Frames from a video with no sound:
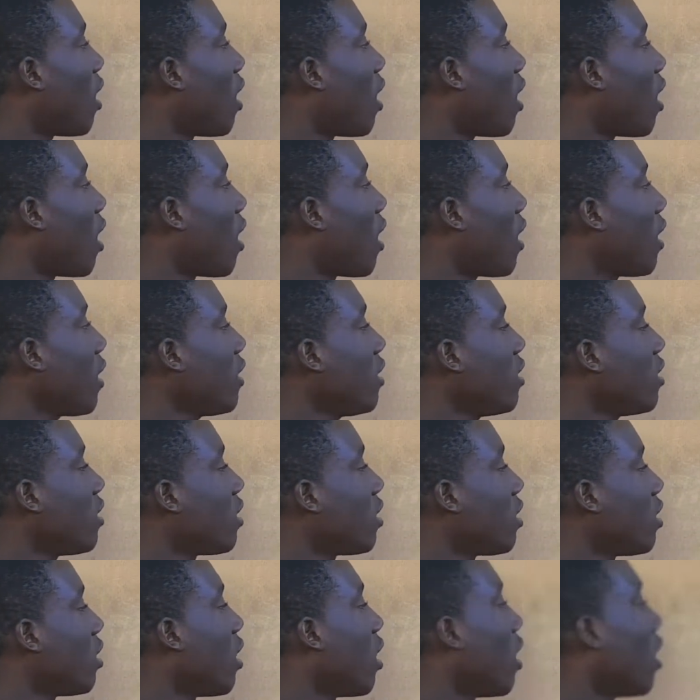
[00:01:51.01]
I,
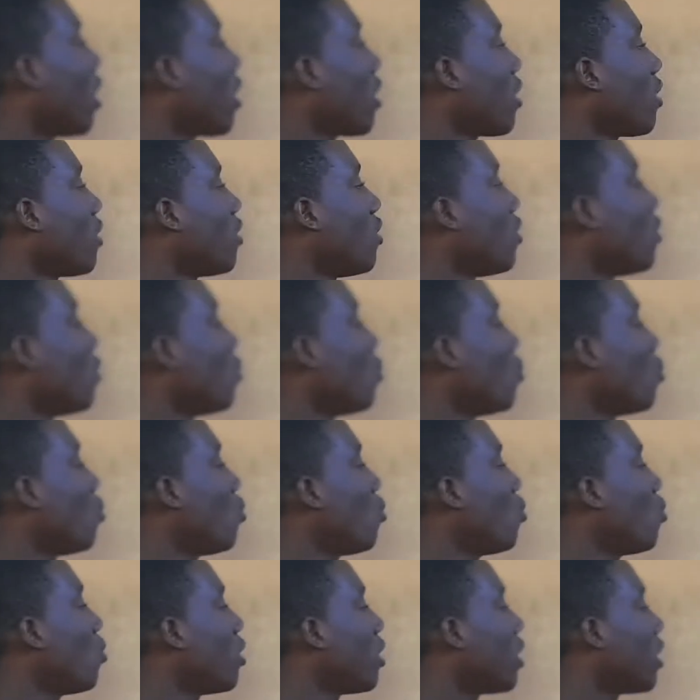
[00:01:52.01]

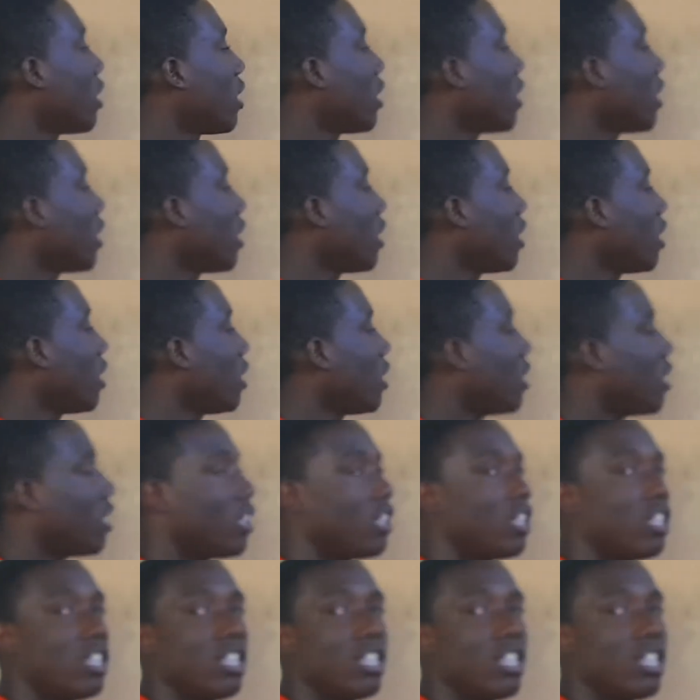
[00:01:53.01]
you,
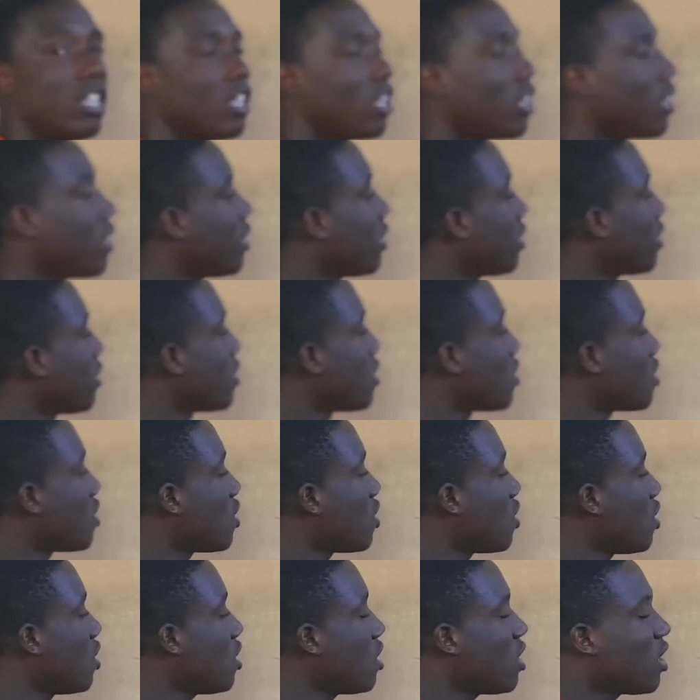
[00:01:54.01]
he,
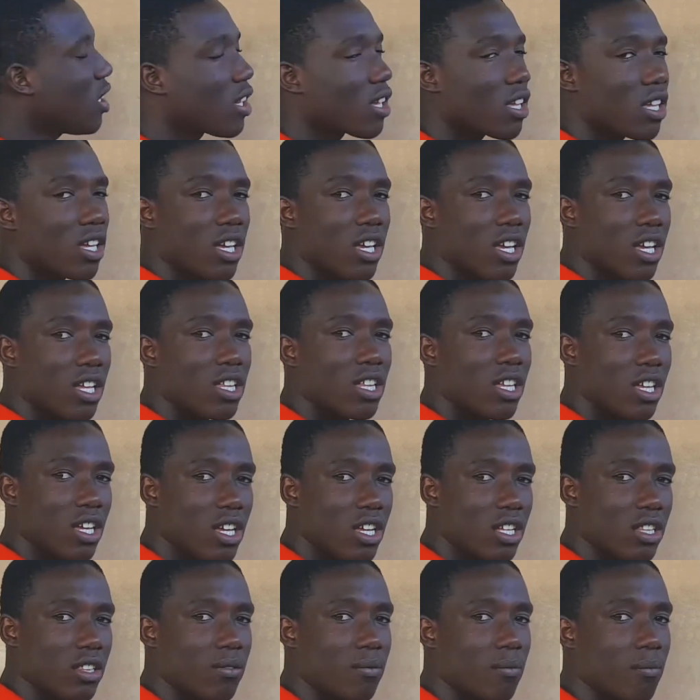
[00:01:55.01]
she, and
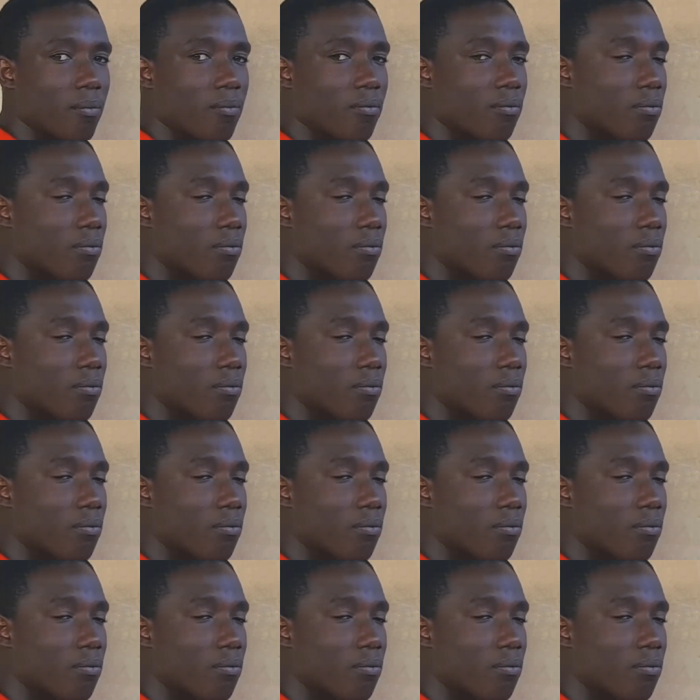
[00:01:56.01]
it.